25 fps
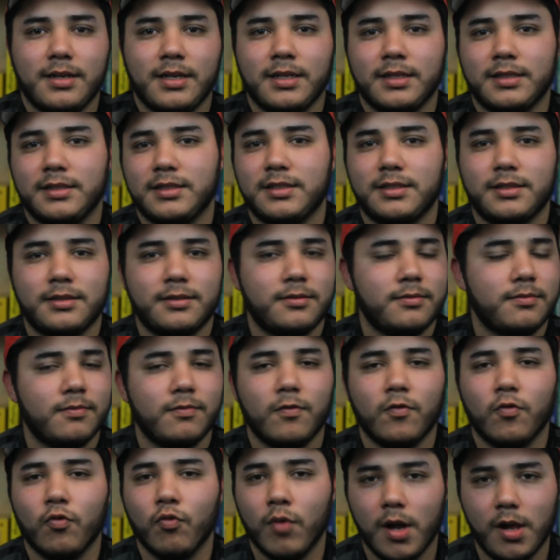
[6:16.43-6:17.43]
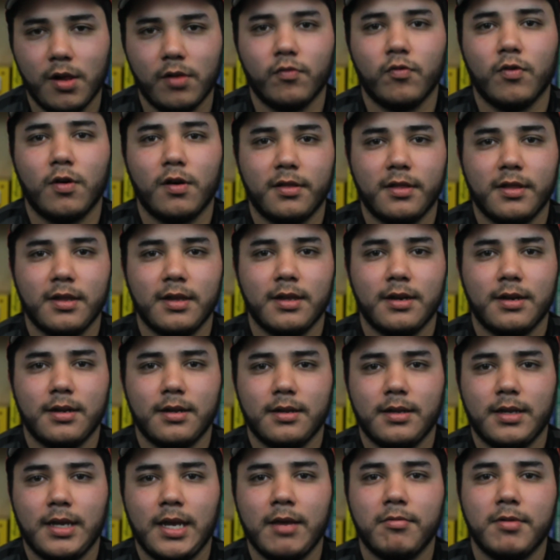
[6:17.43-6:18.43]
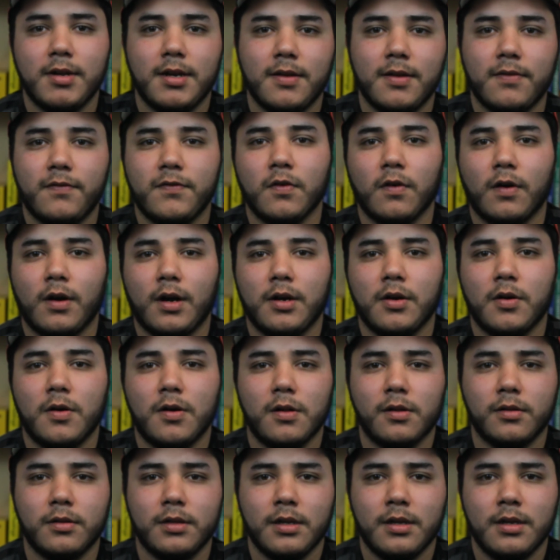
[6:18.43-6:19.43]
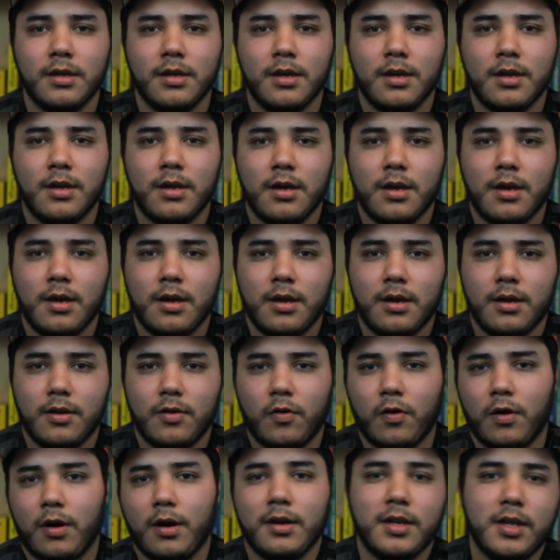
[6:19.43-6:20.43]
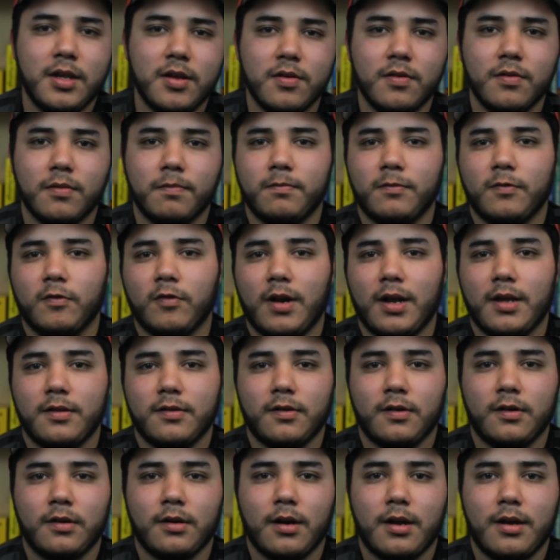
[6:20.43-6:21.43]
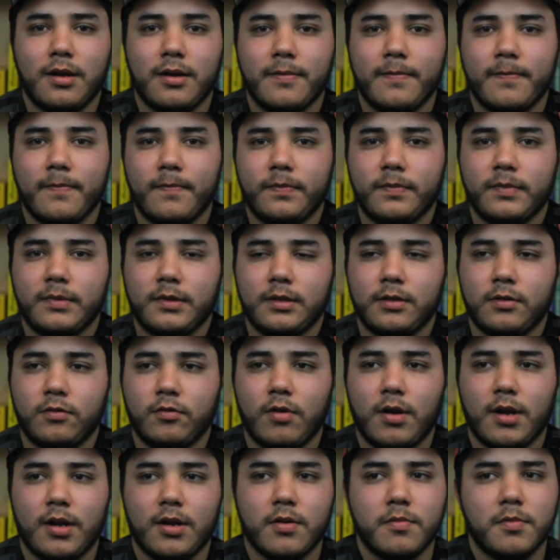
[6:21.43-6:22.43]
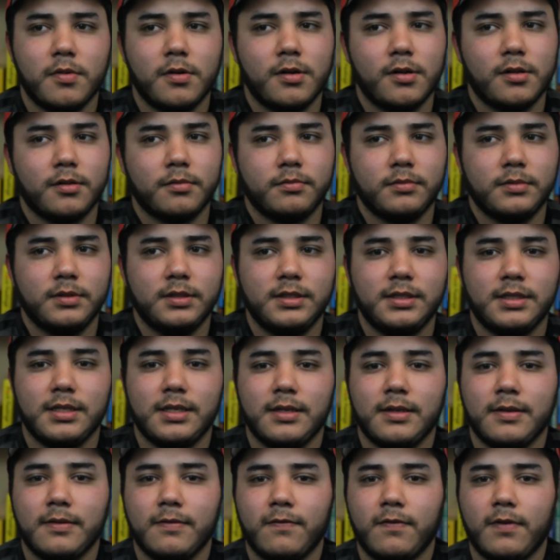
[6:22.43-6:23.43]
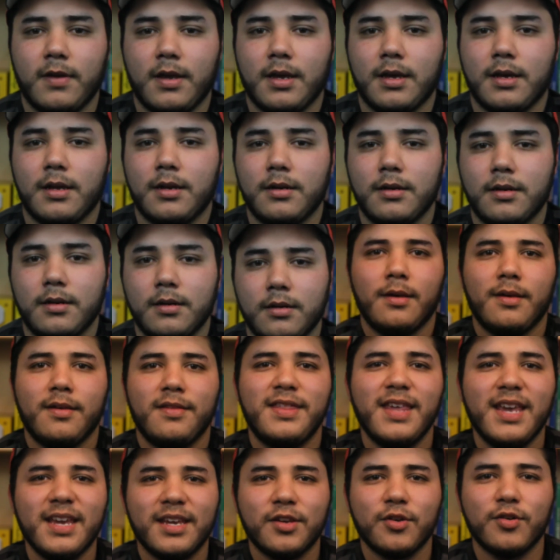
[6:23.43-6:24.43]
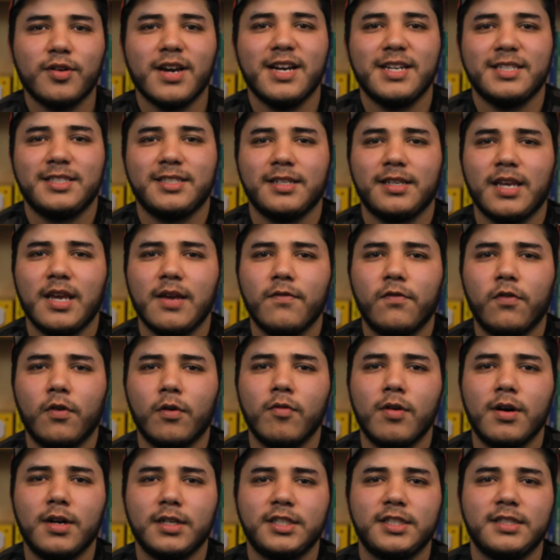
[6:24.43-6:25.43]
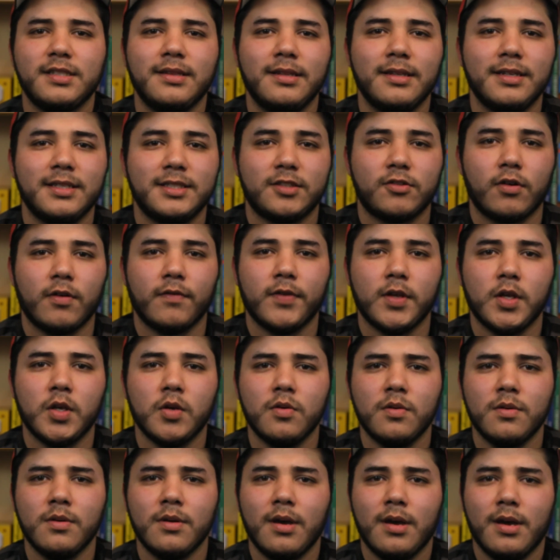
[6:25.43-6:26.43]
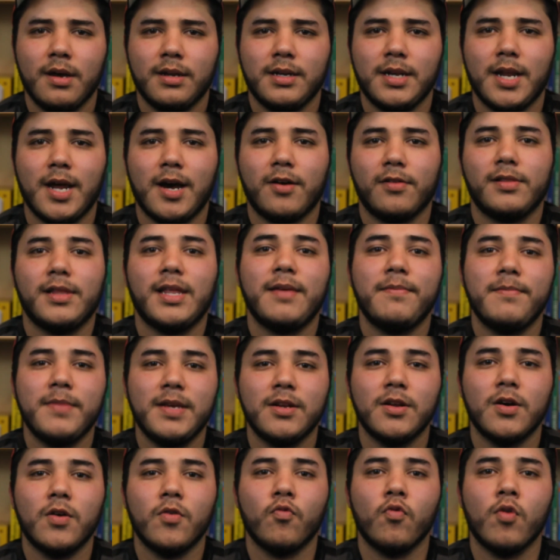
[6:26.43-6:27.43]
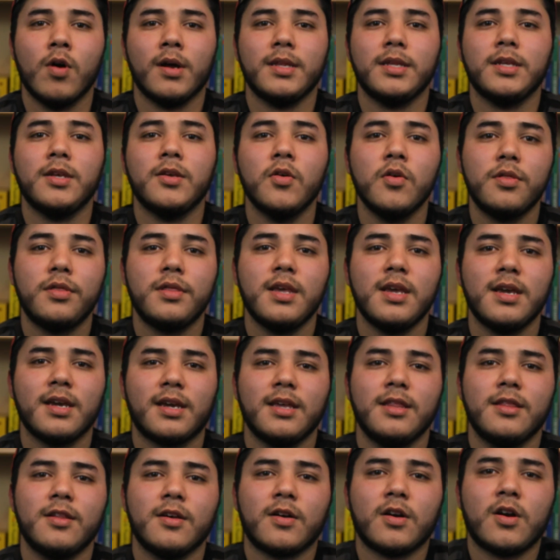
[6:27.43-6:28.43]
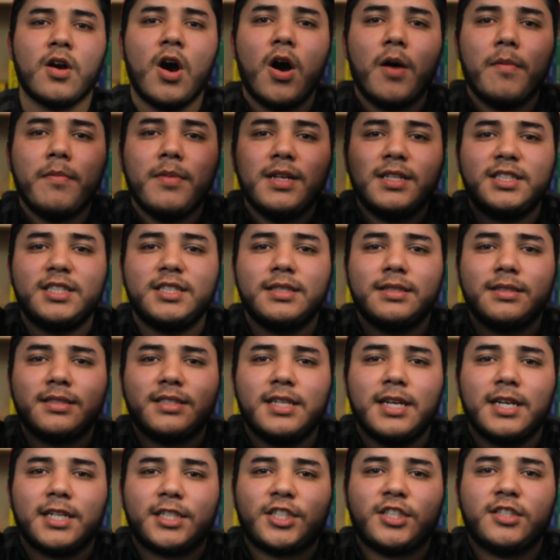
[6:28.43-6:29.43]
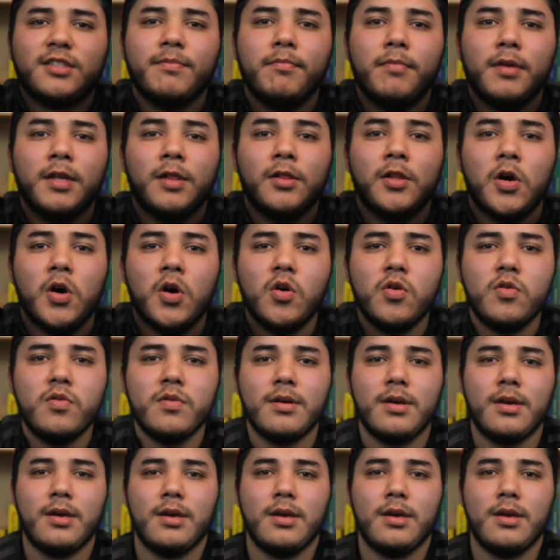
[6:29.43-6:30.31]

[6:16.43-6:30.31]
It's well worth it, even if you're an old or a new rather Dragon Ball Z fan. Thank you guys again for watching this review. Now let me know what you think in the comments section below.